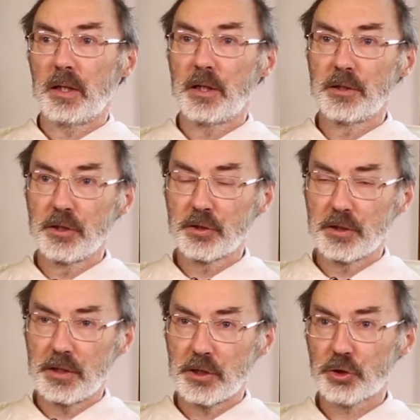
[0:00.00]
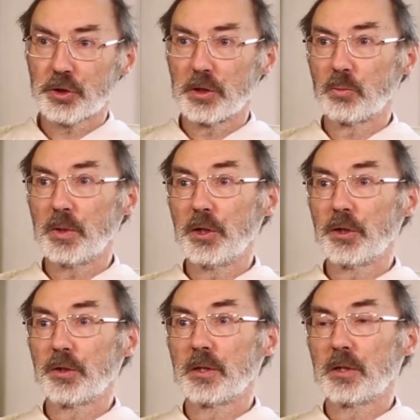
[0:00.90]
And in connection
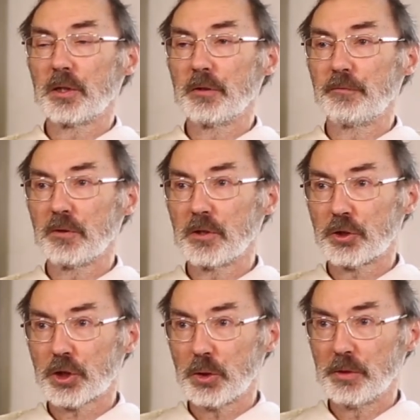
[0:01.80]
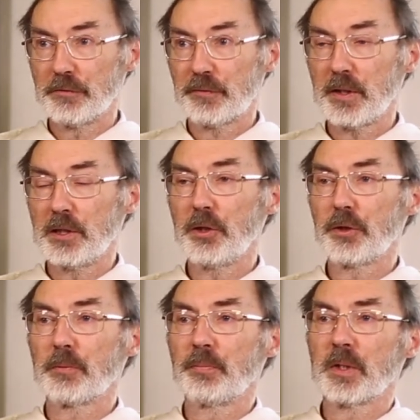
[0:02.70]
with the virtue of
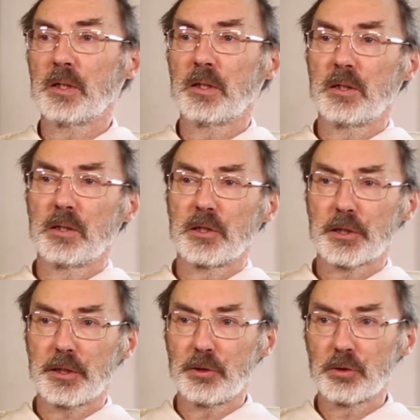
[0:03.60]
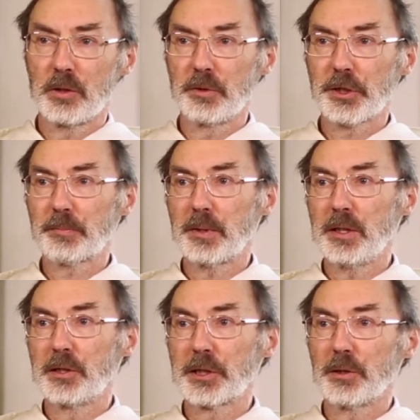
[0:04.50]
faith, St. Thomas
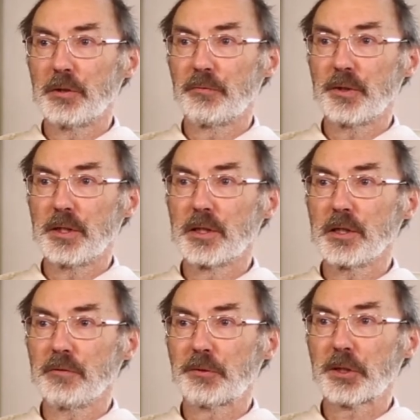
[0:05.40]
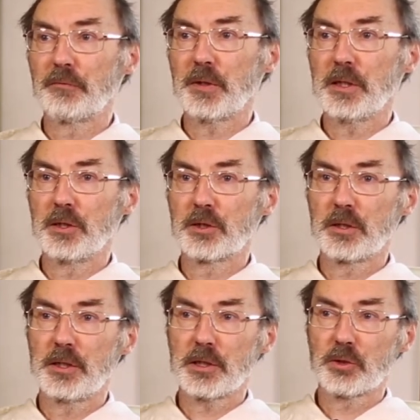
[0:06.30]
speaks of the gifts of
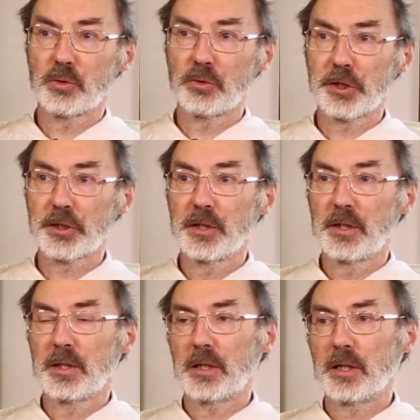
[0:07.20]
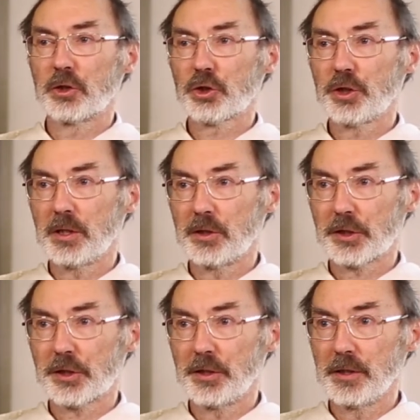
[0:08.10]
intellectus and
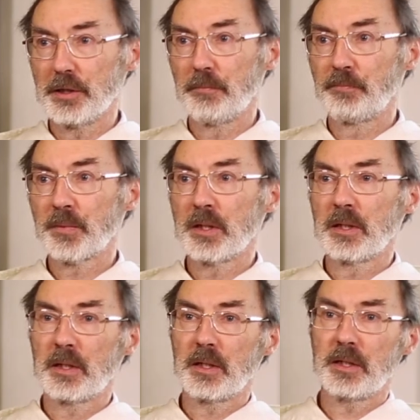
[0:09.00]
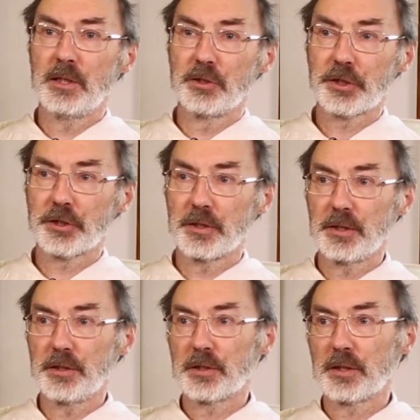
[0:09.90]
scientia,
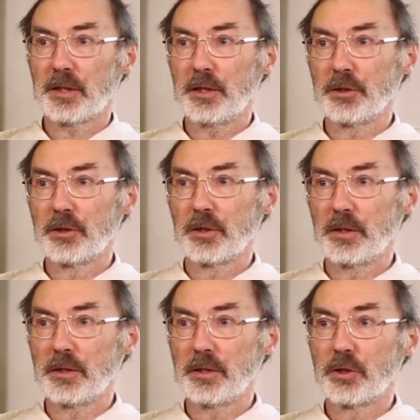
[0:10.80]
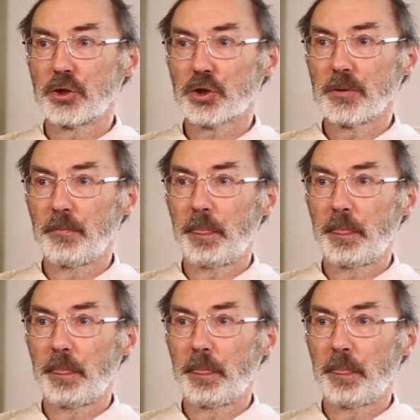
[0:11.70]
insight and knowledge.